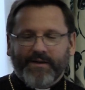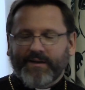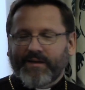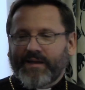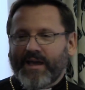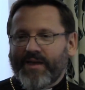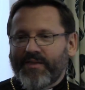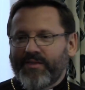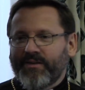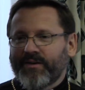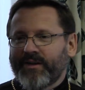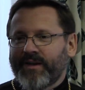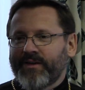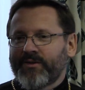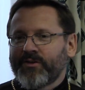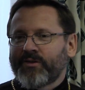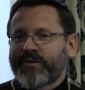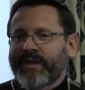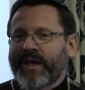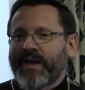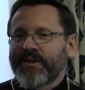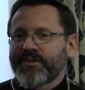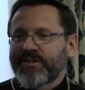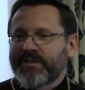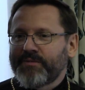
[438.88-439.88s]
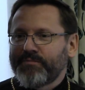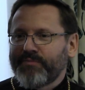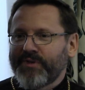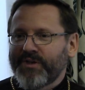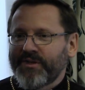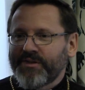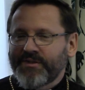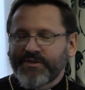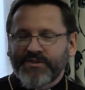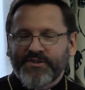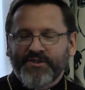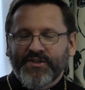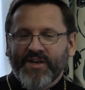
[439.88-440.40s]
Catholic education
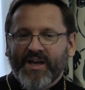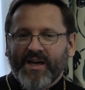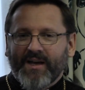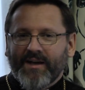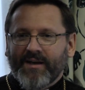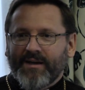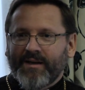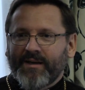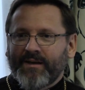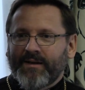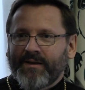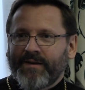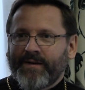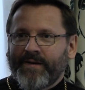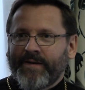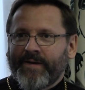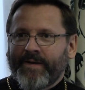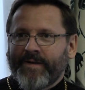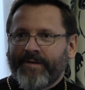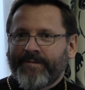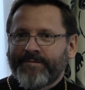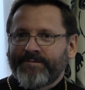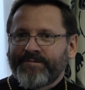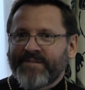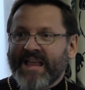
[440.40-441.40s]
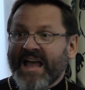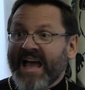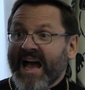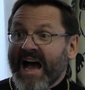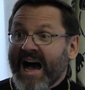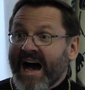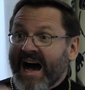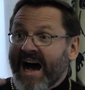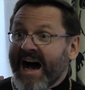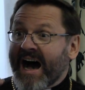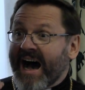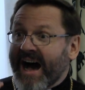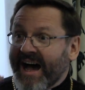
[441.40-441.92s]
means
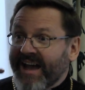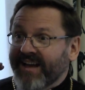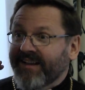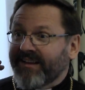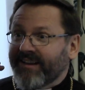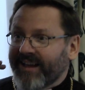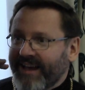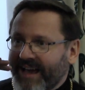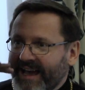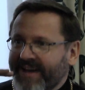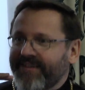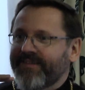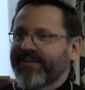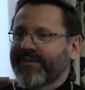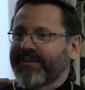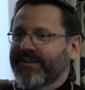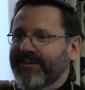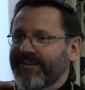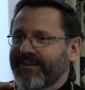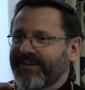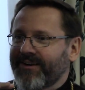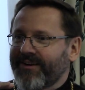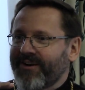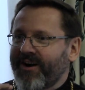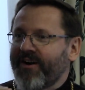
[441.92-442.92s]
high level